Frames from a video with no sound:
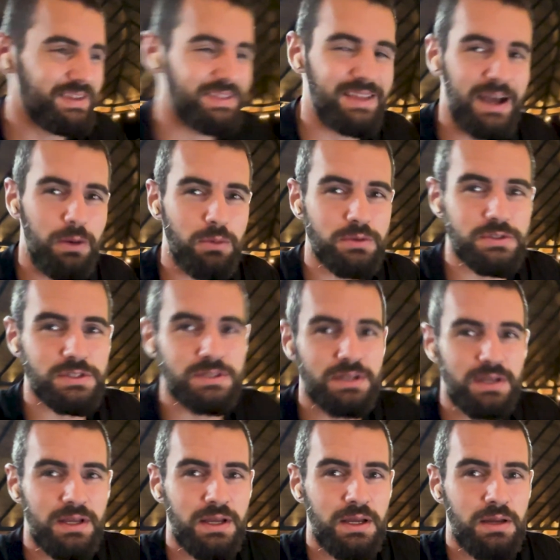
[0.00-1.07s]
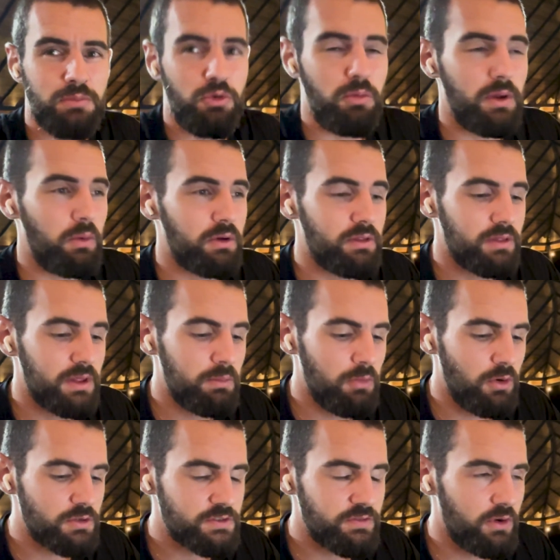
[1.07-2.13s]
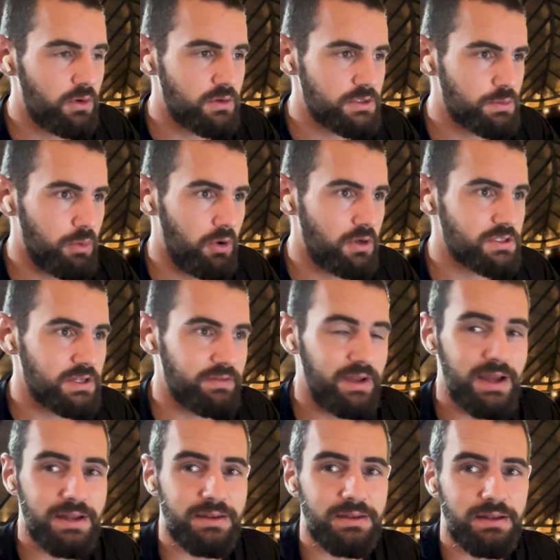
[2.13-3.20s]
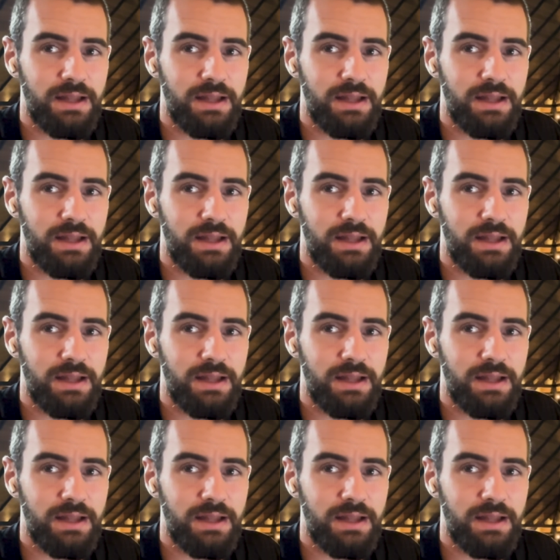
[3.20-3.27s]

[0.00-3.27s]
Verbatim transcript: That was probably one of the most focused blocks I've had,